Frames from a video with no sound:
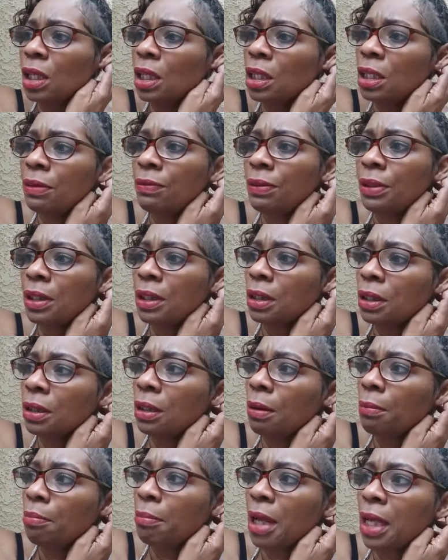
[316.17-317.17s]

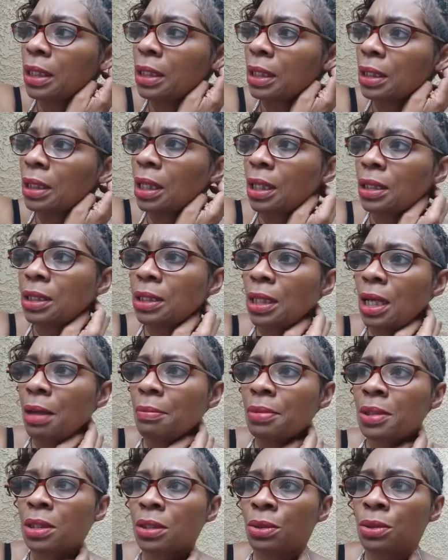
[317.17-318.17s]
even making
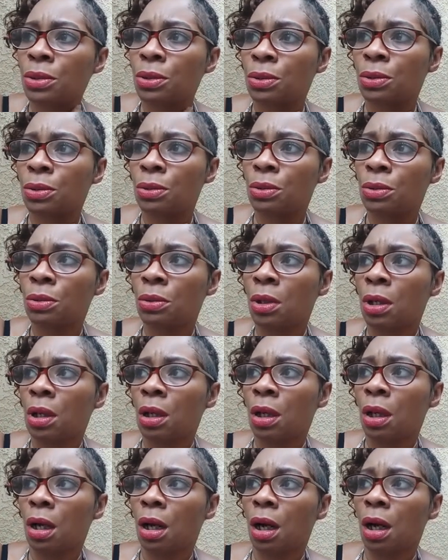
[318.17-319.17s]
attempts to
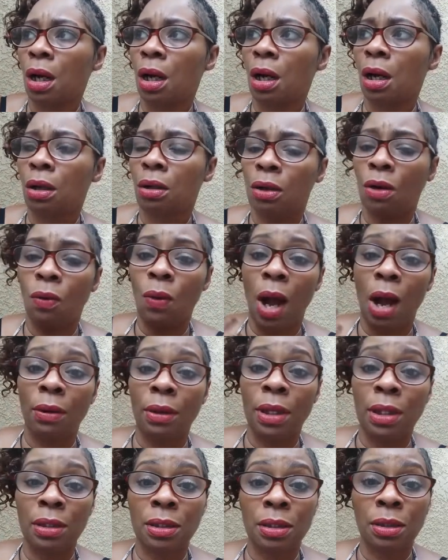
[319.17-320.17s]
go
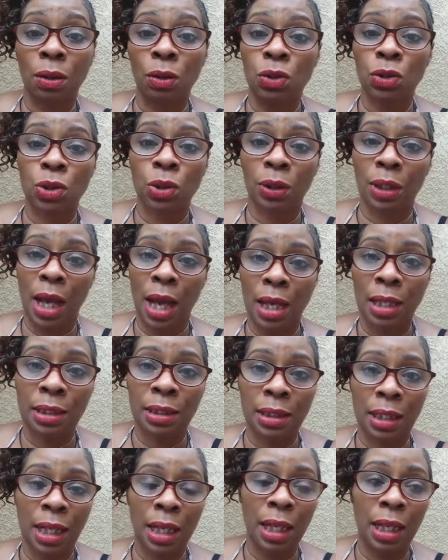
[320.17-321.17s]
out and
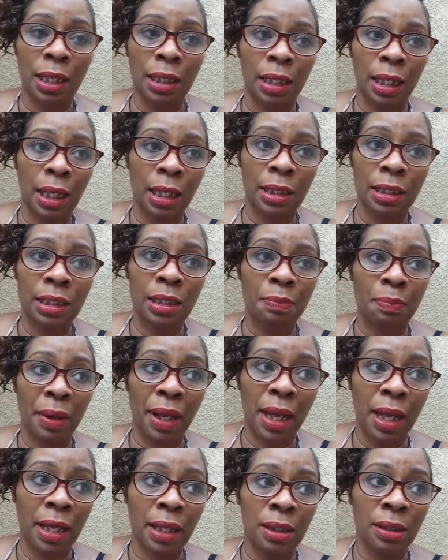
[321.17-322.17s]
socialize and
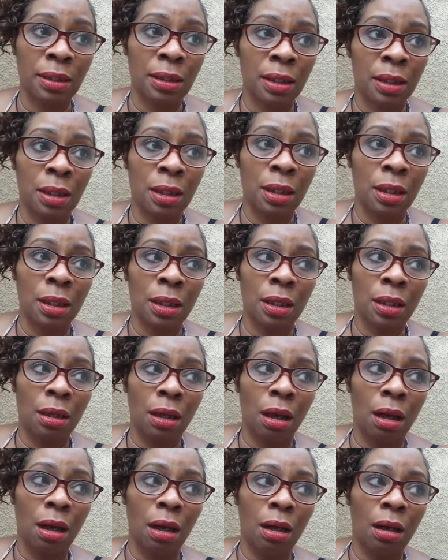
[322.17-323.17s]
expand
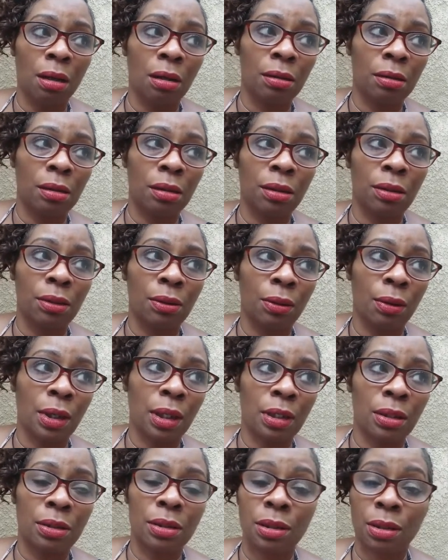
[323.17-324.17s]

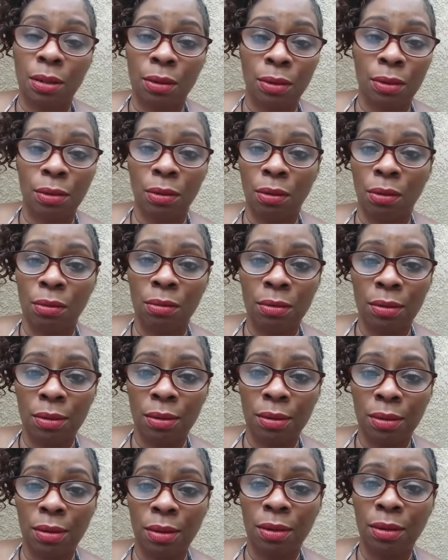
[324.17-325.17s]
your circle,
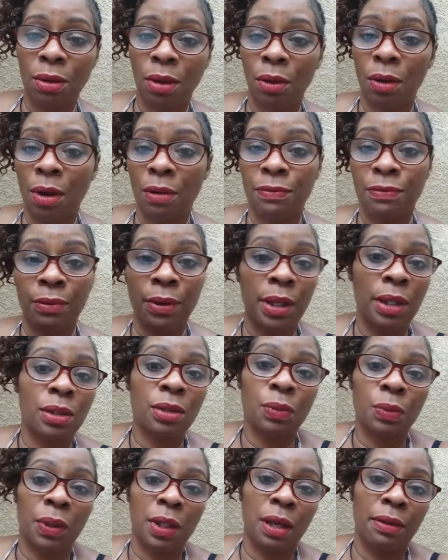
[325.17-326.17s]
of
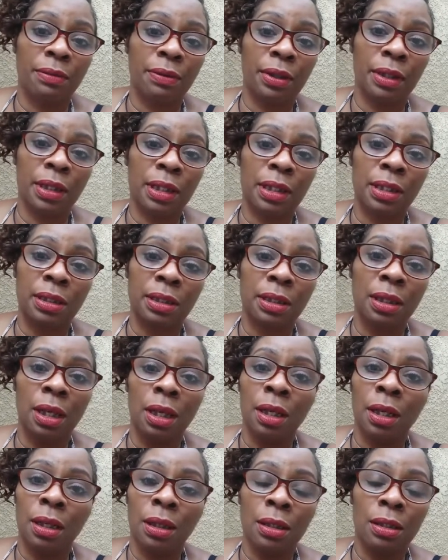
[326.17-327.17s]
friends, whatever it is.
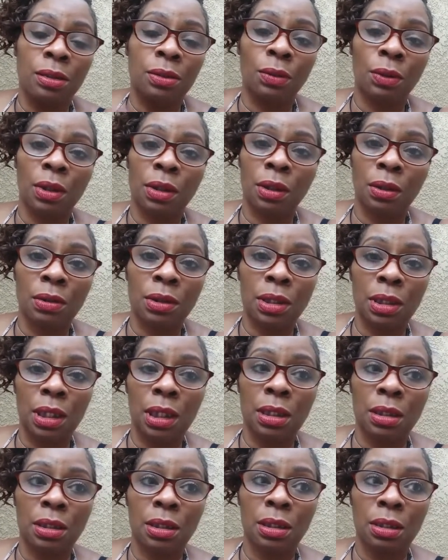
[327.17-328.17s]
Doing those
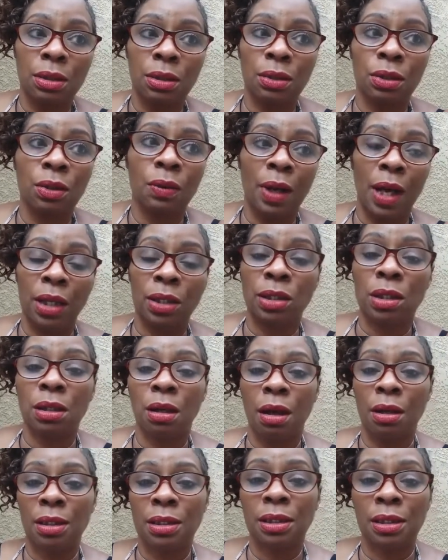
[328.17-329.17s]
things until you
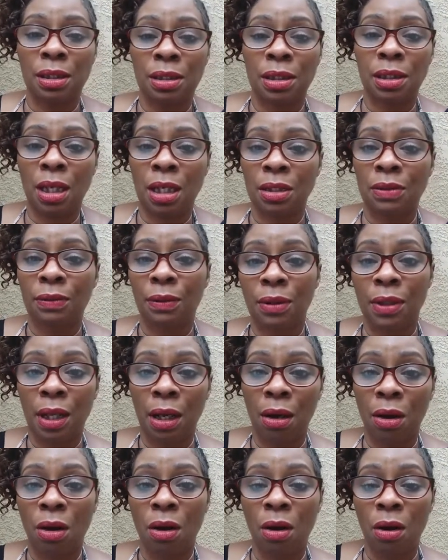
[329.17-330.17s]
actually are successful,
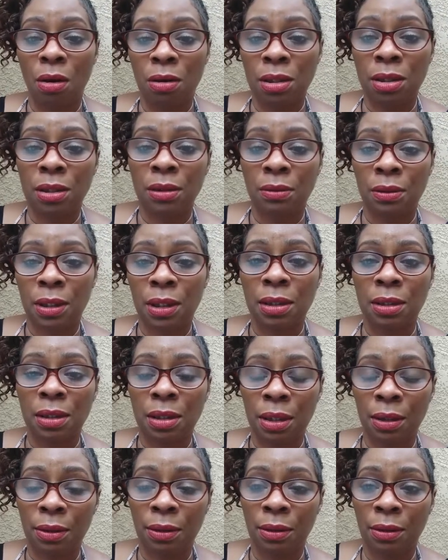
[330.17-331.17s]
they are all still
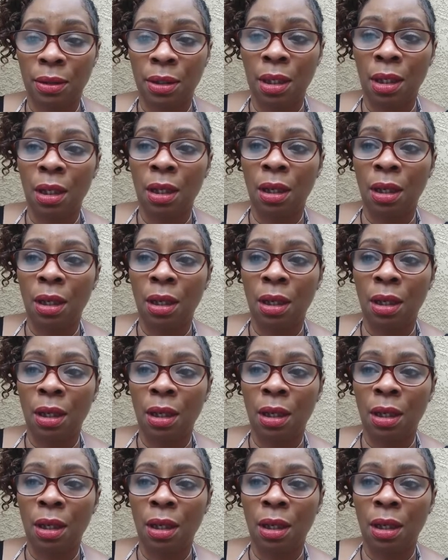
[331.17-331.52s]
considered